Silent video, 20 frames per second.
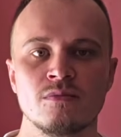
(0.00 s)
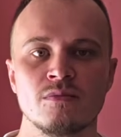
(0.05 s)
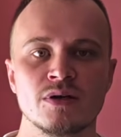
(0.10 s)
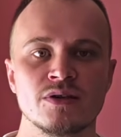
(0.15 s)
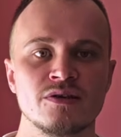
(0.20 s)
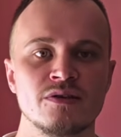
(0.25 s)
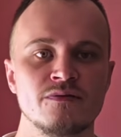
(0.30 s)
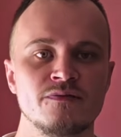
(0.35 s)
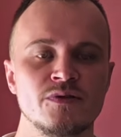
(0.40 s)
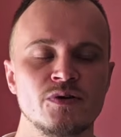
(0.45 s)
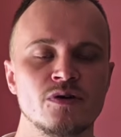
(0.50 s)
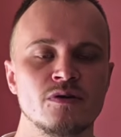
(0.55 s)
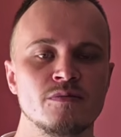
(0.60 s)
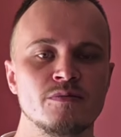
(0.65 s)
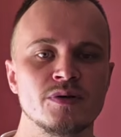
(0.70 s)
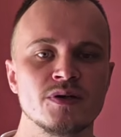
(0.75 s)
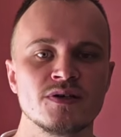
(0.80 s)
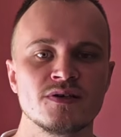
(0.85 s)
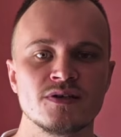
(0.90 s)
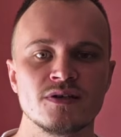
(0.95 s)
But if you're
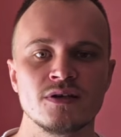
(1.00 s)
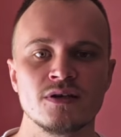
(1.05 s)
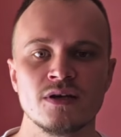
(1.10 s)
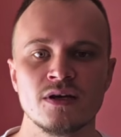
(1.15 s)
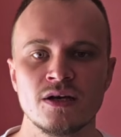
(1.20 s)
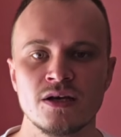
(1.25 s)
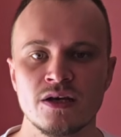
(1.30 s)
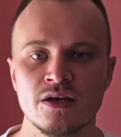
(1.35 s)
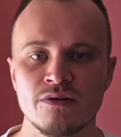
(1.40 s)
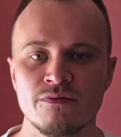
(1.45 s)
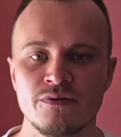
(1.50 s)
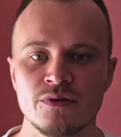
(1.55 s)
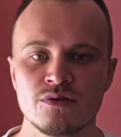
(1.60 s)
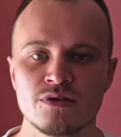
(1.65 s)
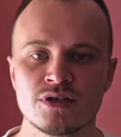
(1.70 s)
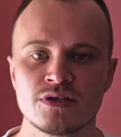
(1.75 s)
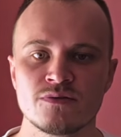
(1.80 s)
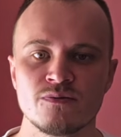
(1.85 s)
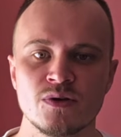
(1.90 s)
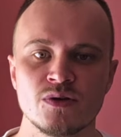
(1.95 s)
busy, if you
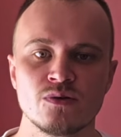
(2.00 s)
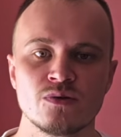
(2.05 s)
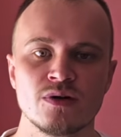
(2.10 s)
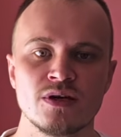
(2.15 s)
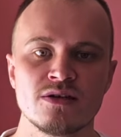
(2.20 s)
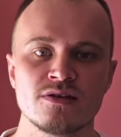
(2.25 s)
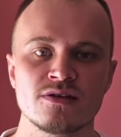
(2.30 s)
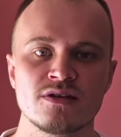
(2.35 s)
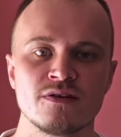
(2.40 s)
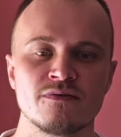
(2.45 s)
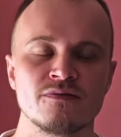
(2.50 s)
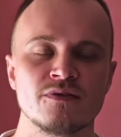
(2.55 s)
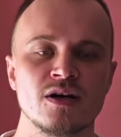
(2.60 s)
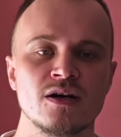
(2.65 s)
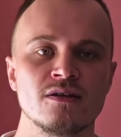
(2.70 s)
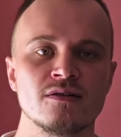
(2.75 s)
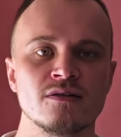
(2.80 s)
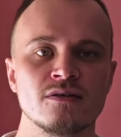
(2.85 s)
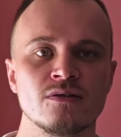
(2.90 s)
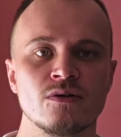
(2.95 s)
just want to get stuff
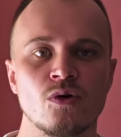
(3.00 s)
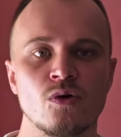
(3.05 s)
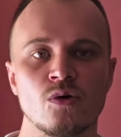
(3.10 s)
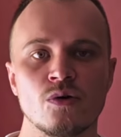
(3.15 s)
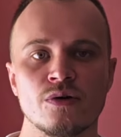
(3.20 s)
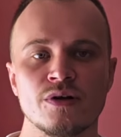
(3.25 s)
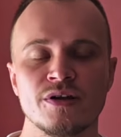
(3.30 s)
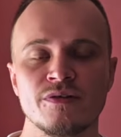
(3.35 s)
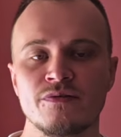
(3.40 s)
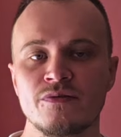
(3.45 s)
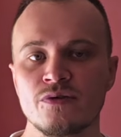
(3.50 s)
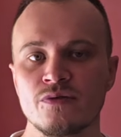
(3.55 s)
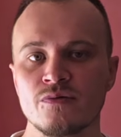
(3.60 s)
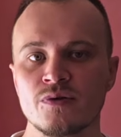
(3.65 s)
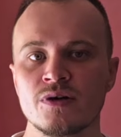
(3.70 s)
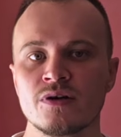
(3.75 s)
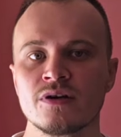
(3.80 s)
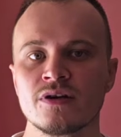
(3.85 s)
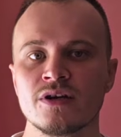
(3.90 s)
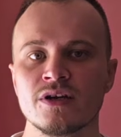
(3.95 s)
done, or if you
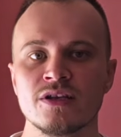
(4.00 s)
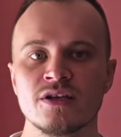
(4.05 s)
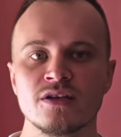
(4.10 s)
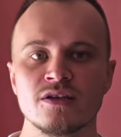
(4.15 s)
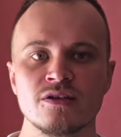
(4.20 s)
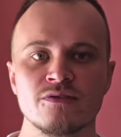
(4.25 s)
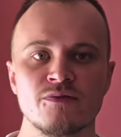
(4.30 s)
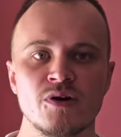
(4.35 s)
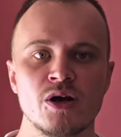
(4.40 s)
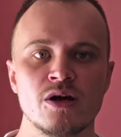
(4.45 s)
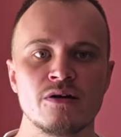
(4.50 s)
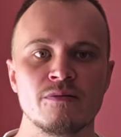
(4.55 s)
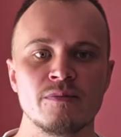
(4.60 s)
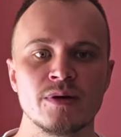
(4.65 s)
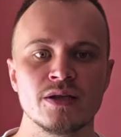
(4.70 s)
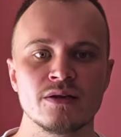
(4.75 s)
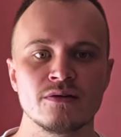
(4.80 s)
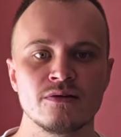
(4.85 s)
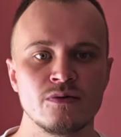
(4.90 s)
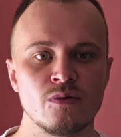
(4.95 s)
work in an
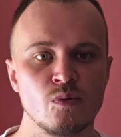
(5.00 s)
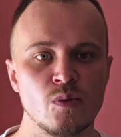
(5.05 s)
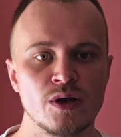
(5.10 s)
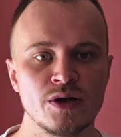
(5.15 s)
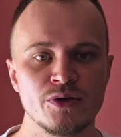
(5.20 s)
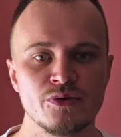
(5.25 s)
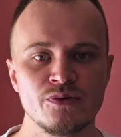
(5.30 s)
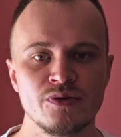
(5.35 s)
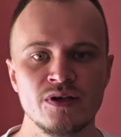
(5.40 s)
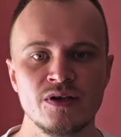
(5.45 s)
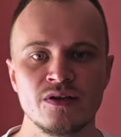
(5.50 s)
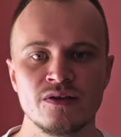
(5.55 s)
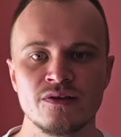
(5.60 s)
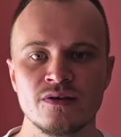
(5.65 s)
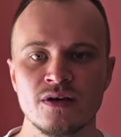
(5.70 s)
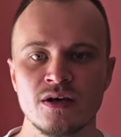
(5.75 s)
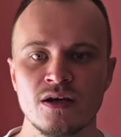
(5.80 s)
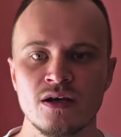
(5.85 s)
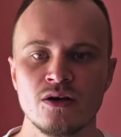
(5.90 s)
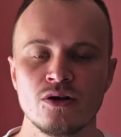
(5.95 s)
environment where you
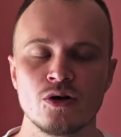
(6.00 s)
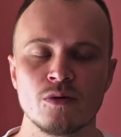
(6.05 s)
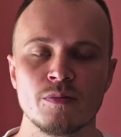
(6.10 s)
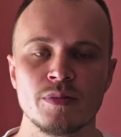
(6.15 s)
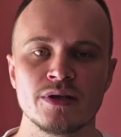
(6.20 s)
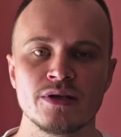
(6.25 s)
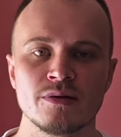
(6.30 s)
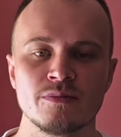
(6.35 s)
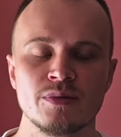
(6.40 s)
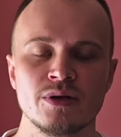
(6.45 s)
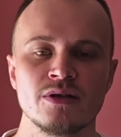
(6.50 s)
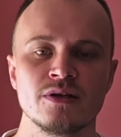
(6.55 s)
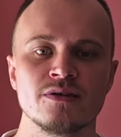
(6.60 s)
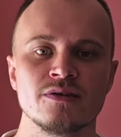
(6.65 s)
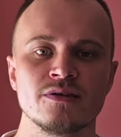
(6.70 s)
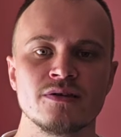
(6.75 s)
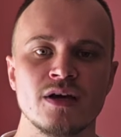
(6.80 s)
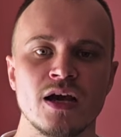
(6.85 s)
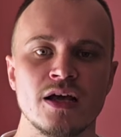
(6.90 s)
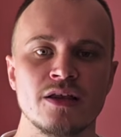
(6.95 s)
need
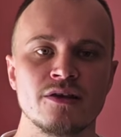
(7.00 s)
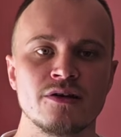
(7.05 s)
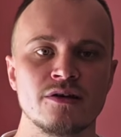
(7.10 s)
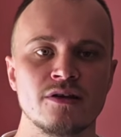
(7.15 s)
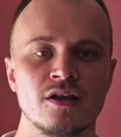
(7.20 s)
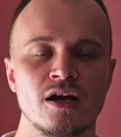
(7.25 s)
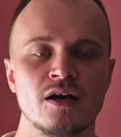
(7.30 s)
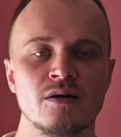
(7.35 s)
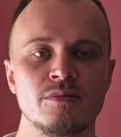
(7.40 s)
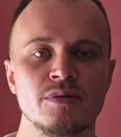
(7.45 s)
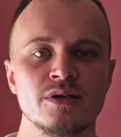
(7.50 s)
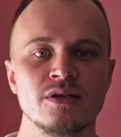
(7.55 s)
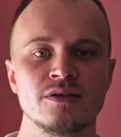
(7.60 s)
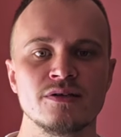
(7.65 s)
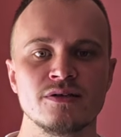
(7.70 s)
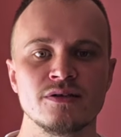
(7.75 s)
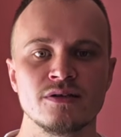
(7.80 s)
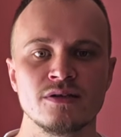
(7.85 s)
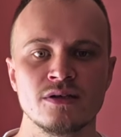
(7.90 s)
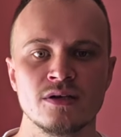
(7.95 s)
compatibility and
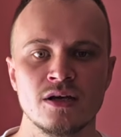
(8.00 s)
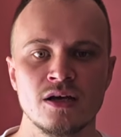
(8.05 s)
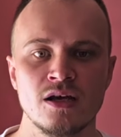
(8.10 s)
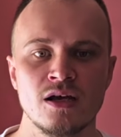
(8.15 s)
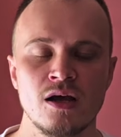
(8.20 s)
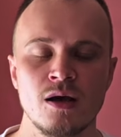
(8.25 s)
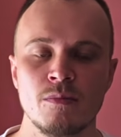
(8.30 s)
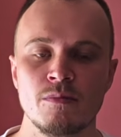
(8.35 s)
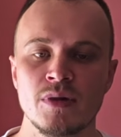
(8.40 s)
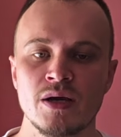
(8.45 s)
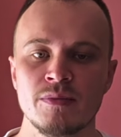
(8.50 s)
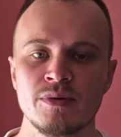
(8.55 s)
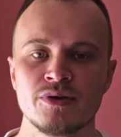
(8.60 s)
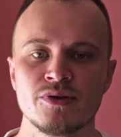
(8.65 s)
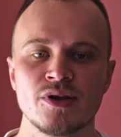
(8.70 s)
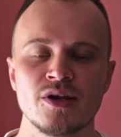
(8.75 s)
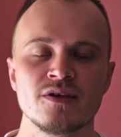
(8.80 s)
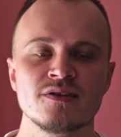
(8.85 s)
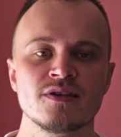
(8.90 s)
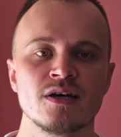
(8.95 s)
reliability, maybe
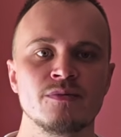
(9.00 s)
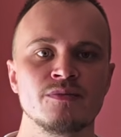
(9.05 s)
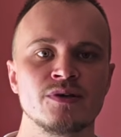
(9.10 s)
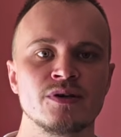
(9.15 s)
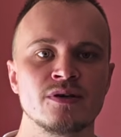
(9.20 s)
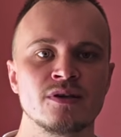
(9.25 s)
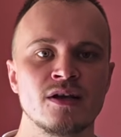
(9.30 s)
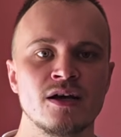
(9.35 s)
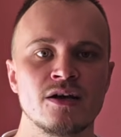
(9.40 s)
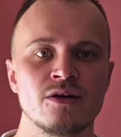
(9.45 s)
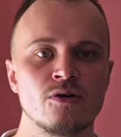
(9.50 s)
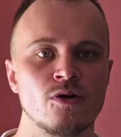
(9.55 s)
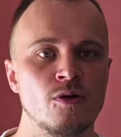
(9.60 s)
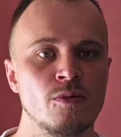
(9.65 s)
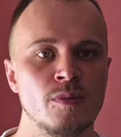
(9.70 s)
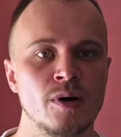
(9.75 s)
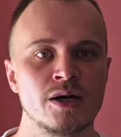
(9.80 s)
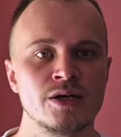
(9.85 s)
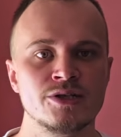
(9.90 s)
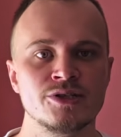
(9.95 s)
try something like
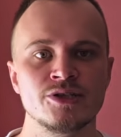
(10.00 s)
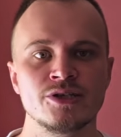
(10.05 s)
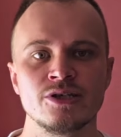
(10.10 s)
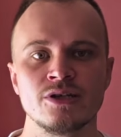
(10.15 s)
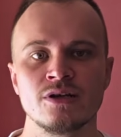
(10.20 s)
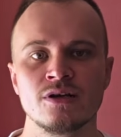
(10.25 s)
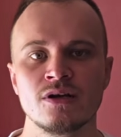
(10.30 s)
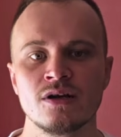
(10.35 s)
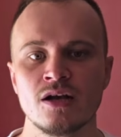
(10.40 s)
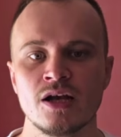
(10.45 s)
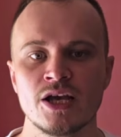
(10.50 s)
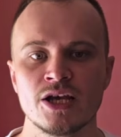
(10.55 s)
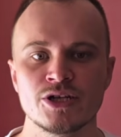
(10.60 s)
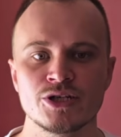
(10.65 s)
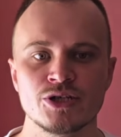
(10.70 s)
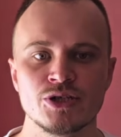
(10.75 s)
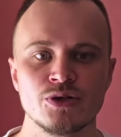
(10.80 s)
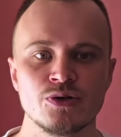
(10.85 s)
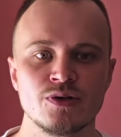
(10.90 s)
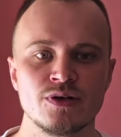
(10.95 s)
Omarchy,
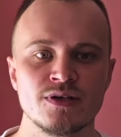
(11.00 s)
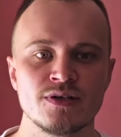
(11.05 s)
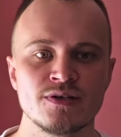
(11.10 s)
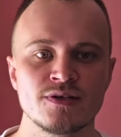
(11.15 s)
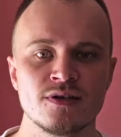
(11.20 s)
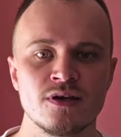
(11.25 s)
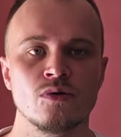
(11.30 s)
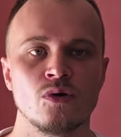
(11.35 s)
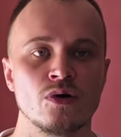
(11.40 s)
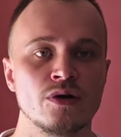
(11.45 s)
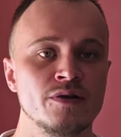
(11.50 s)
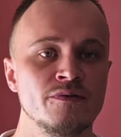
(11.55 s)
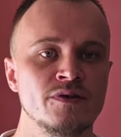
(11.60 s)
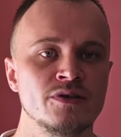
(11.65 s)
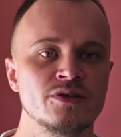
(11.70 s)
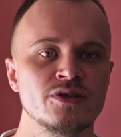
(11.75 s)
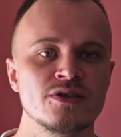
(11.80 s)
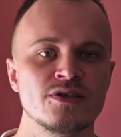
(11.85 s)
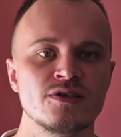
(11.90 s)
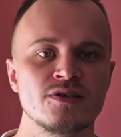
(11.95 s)
CachyOS, or
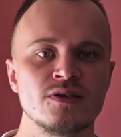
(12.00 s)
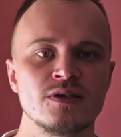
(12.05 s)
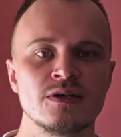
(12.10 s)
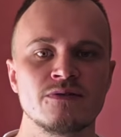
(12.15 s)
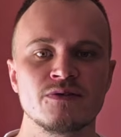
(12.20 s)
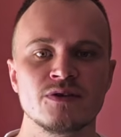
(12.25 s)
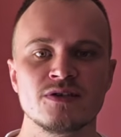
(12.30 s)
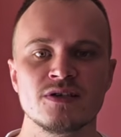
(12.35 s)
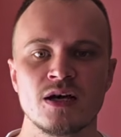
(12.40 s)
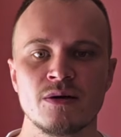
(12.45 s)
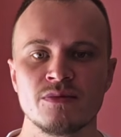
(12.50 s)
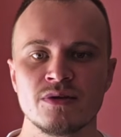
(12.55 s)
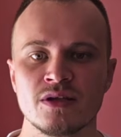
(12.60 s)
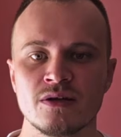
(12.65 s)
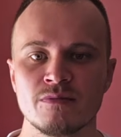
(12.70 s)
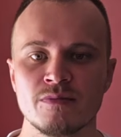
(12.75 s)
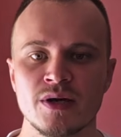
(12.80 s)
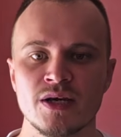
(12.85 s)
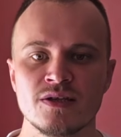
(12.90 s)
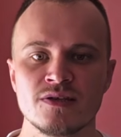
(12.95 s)
even just stick with
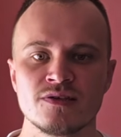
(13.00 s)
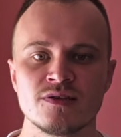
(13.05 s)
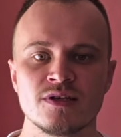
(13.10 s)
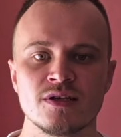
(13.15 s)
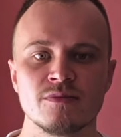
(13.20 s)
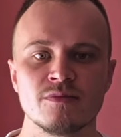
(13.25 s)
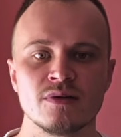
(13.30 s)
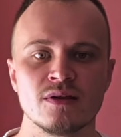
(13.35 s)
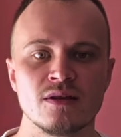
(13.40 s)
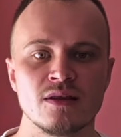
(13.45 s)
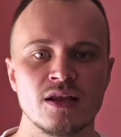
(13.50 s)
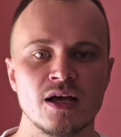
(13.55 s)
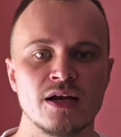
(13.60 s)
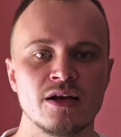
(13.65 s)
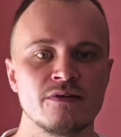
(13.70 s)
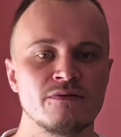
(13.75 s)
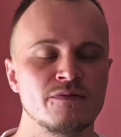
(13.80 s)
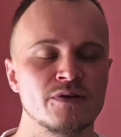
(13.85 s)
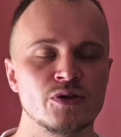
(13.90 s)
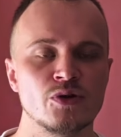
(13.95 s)
something mainstream
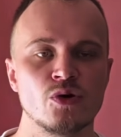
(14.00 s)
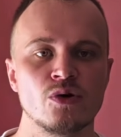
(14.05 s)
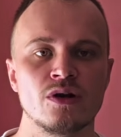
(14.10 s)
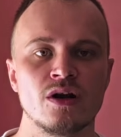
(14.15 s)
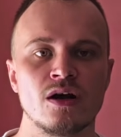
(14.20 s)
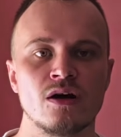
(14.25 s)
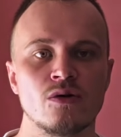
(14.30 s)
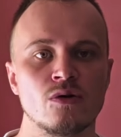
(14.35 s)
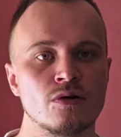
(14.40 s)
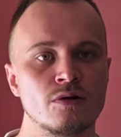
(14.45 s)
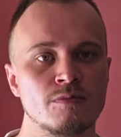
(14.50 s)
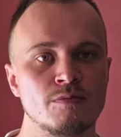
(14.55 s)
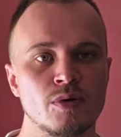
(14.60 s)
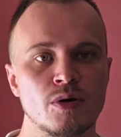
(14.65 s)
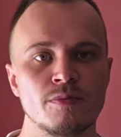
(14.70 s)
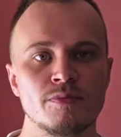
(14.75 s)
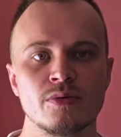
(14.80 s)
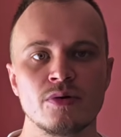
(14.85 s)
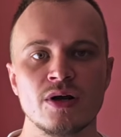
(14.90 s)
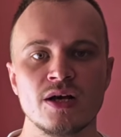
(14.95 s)
like Fedora or
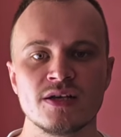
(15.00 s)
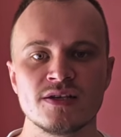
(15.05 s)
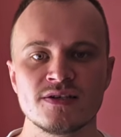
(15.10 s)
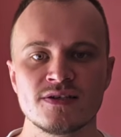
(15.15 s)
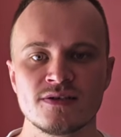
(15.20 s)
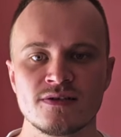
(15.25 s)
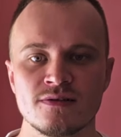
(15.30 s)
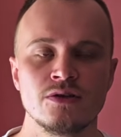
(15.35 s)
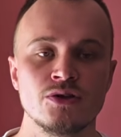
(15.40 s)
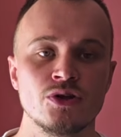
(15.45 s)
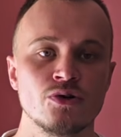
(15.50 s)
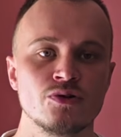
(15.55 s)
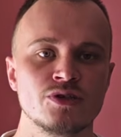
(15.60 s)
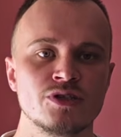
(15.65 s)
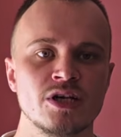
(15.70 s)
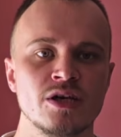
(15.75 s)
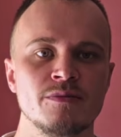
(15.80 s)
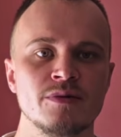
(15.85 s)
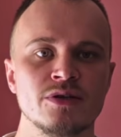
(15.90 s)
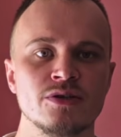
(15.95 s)
Pop! OS. No
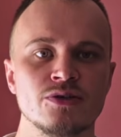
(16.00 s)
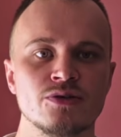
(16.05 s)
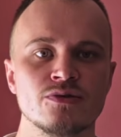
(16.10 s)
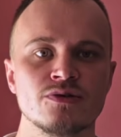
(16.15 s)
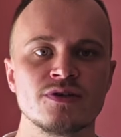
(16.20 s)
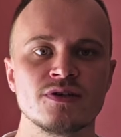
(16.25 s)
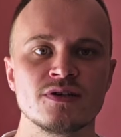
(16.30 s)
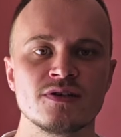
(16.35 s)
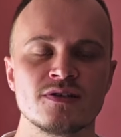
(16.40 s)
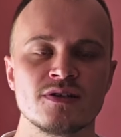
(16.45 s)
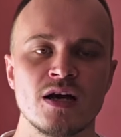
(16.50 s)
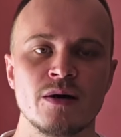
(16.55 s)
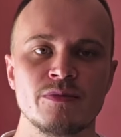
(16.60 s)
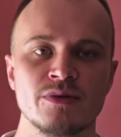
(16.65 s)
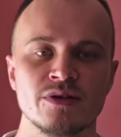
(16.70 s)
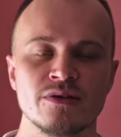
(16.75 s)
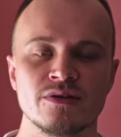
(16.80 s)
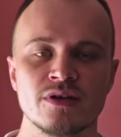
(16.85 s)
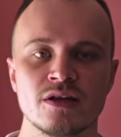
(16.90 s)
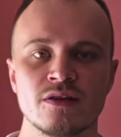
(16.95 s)
shame in choosing
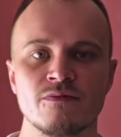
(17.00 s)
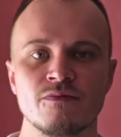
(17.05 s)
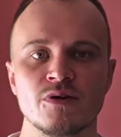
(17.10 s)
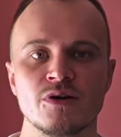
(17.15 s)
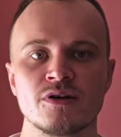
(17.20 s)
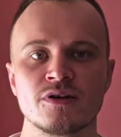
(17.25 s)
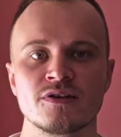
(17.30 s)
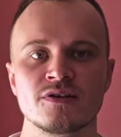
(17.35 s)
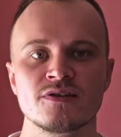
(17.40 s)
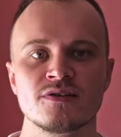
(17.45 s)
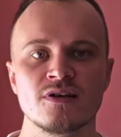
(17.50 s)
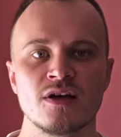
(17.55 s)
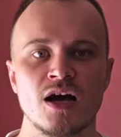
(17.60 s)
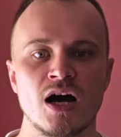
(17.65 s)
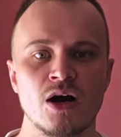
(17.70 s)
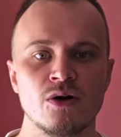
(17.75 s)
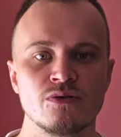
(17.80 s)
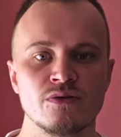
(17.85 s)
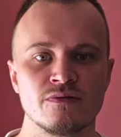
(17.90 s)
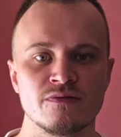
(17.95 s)
something that works
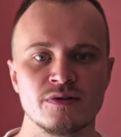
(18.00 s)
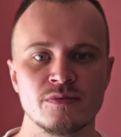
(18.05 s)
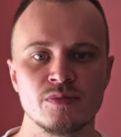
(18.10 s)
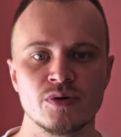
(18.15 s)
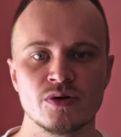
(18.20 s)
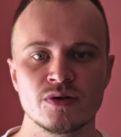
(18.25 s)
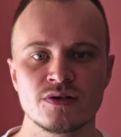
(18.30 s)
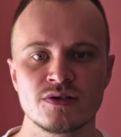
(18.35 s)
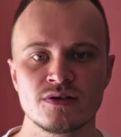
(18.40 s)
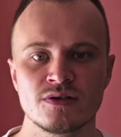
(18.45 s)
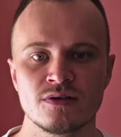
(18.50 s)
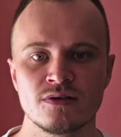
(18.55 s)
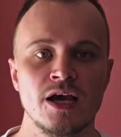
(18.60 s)
out of the box.